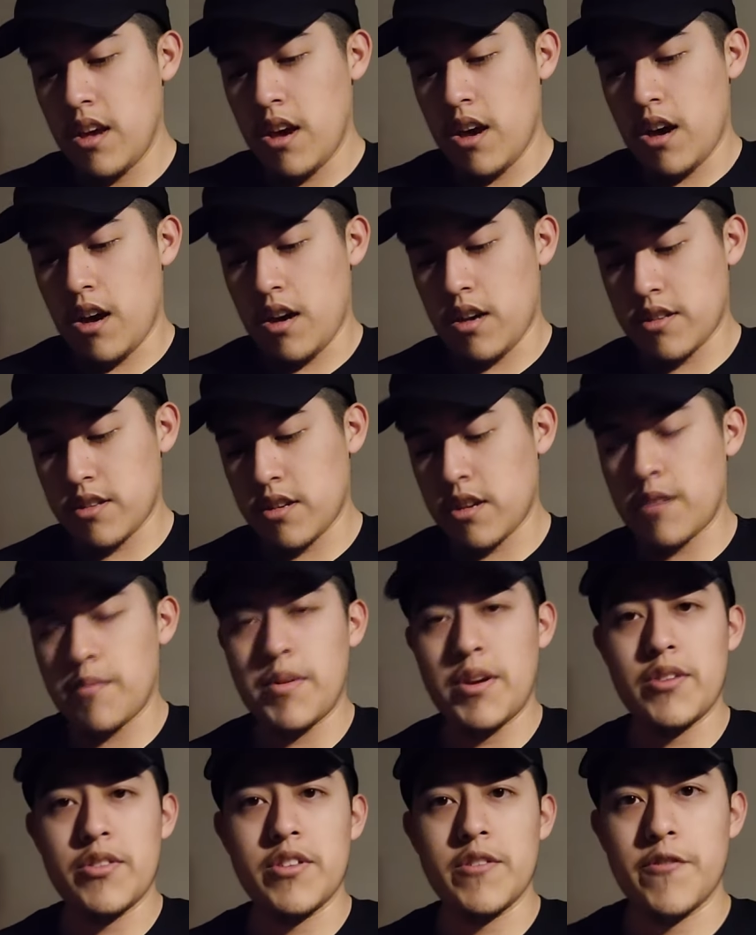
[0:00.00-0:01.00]
uh, talking
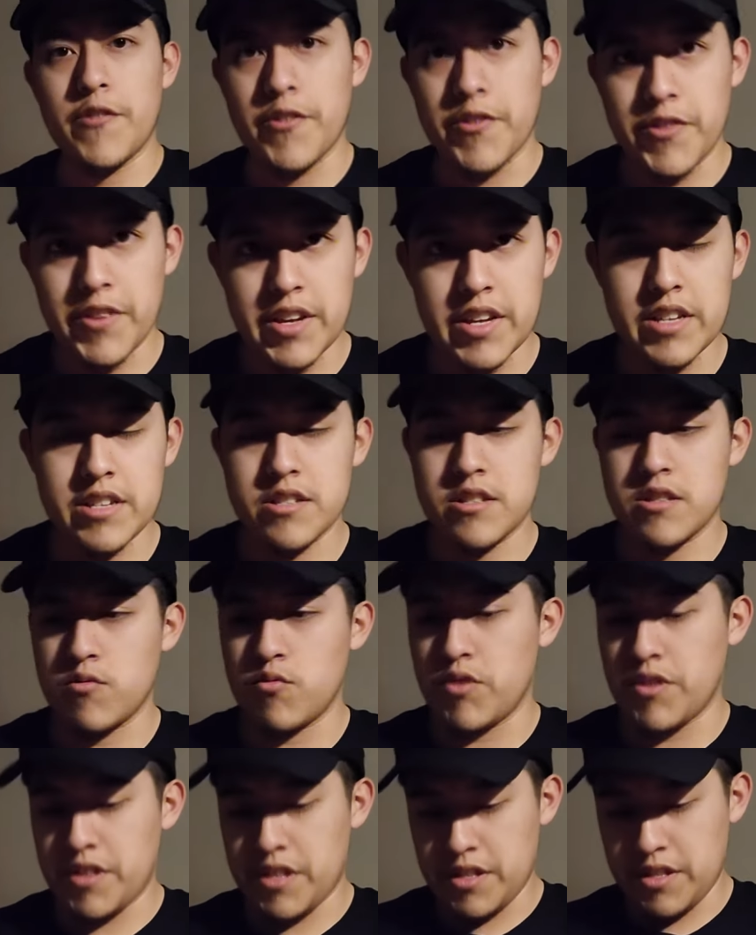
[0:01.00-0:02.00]
about different things
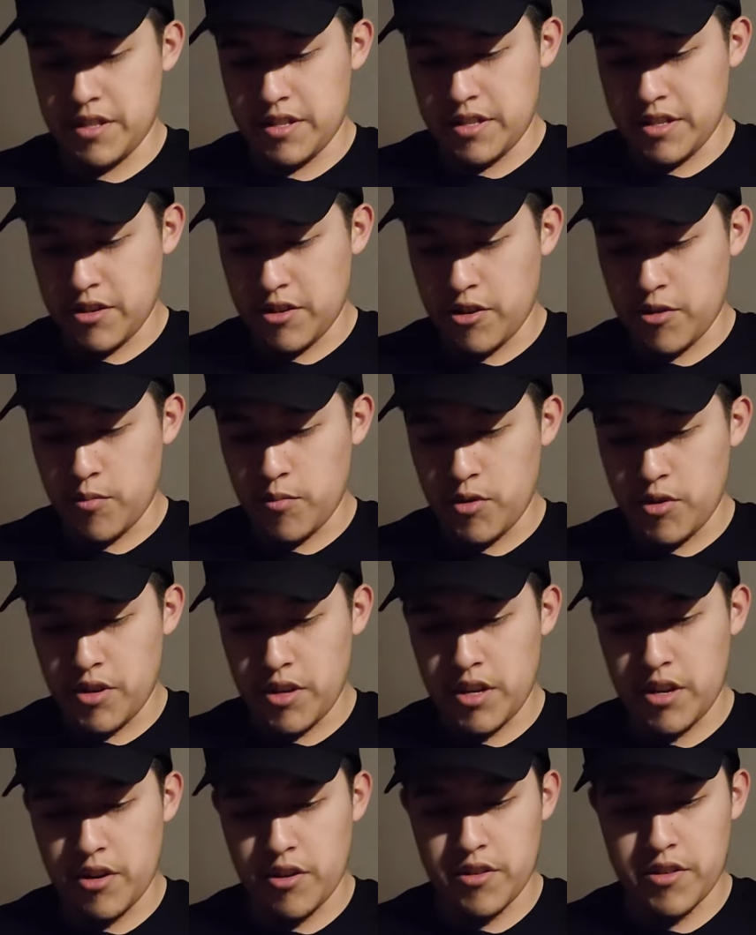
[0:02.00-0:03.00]
within the sneaker community
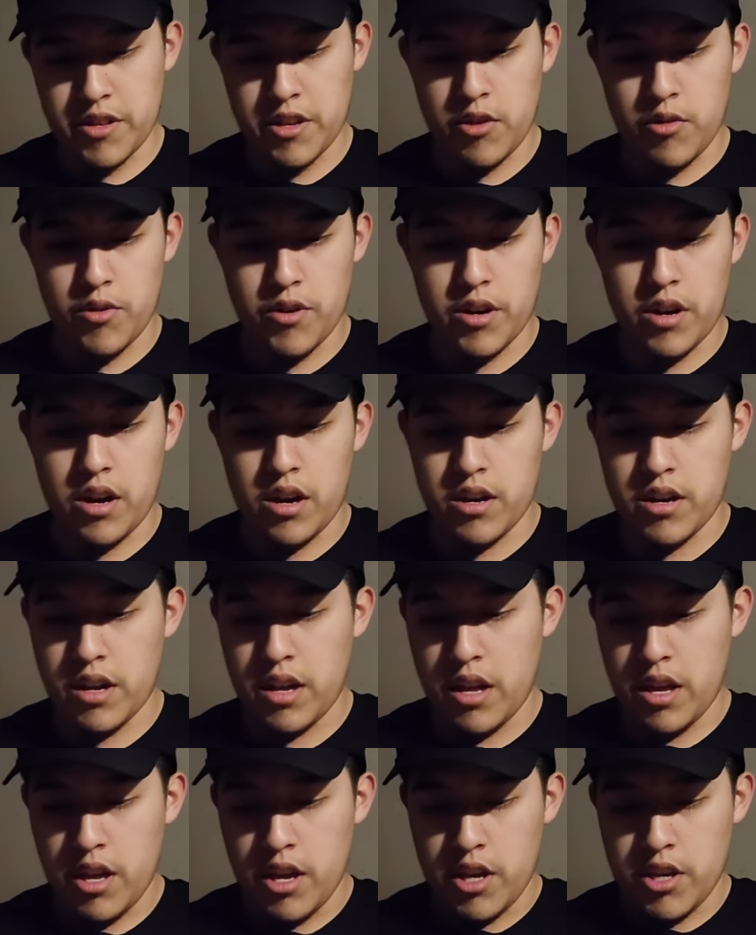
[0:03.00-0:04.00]
currently going on
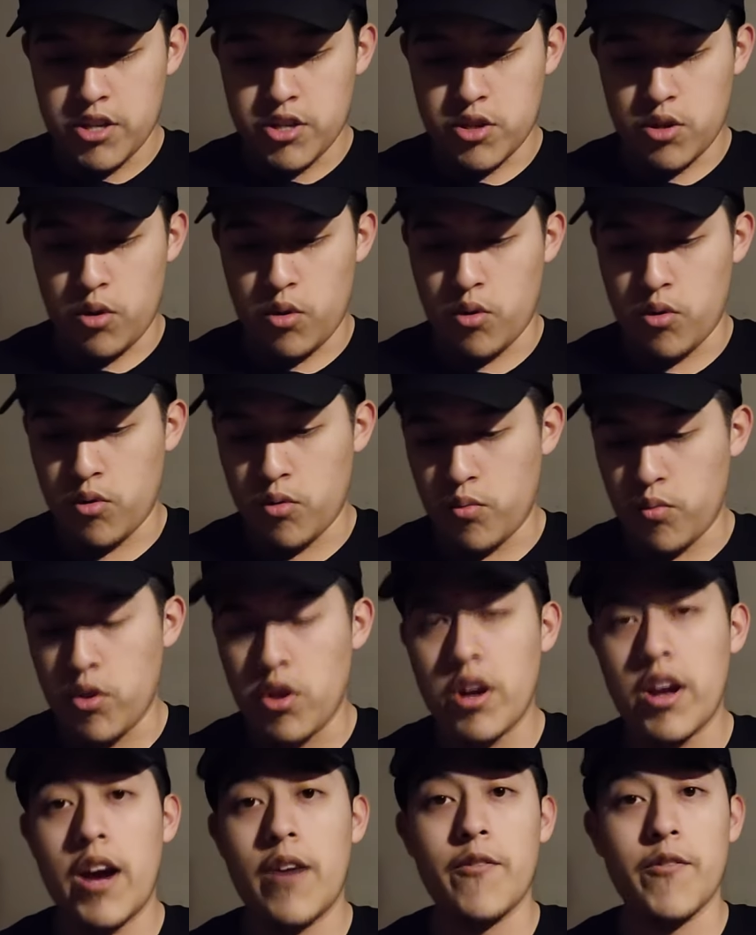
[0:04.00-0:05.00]
so
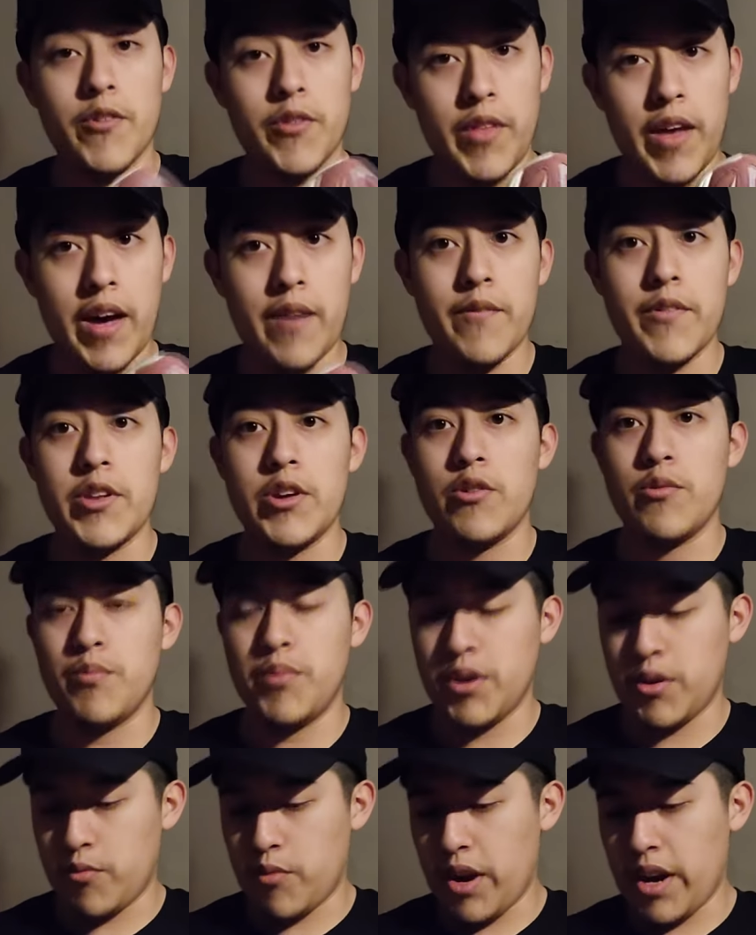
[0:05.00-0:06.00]
look out for that video
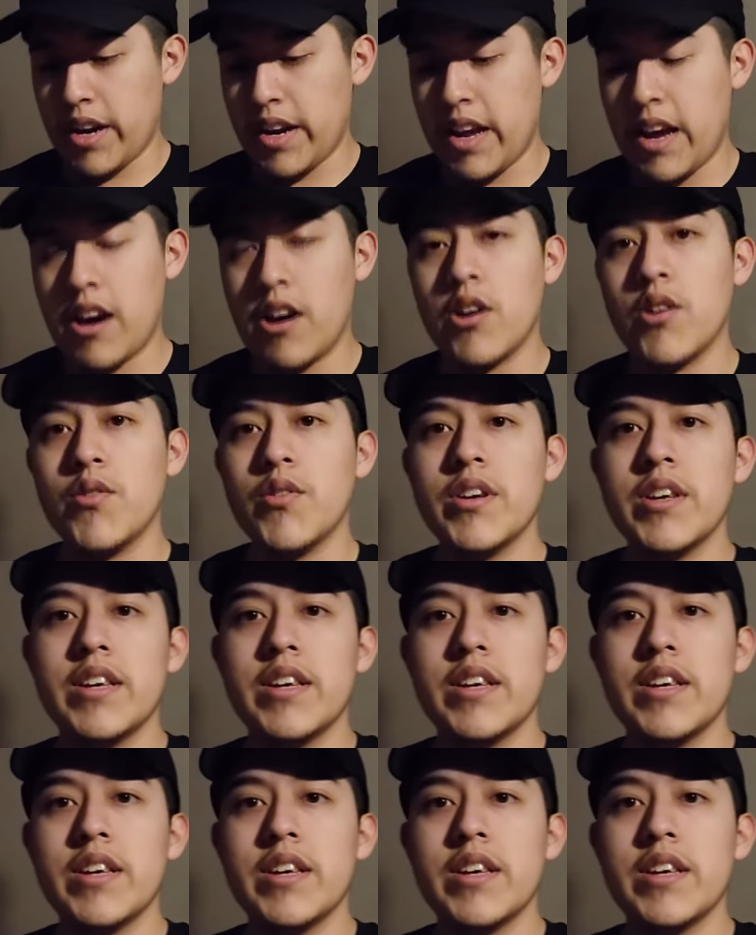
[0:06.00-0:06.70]
but right now